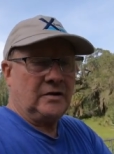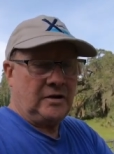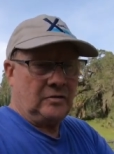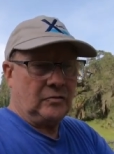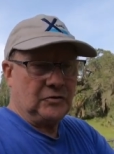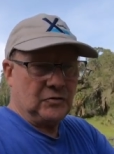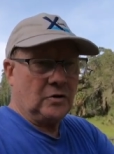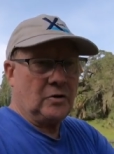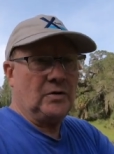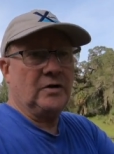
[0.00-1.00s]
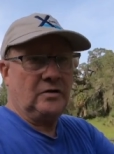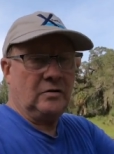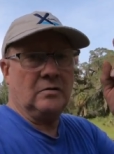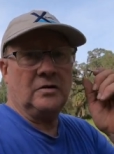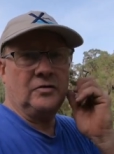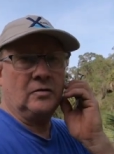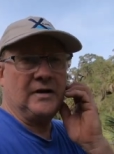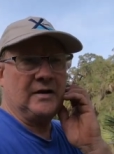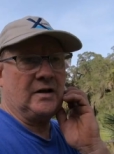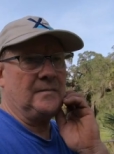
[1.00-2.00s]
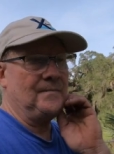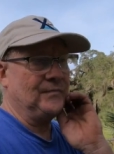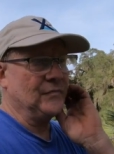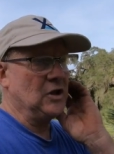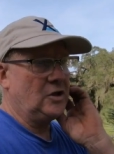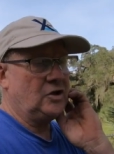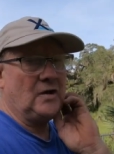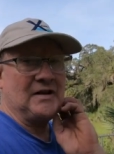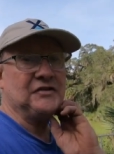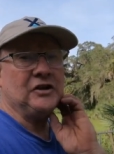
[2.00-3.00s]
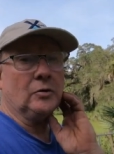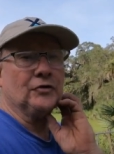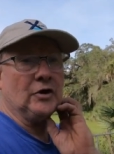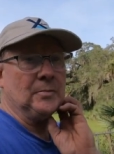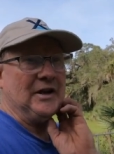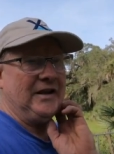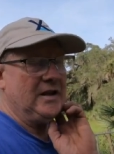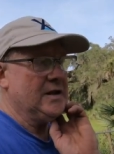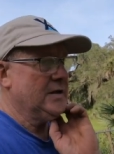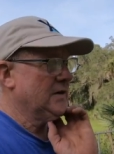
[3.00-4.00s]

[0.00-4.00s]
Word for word: and the roots will go in and you, you'll get a, you know, that seed will germinate.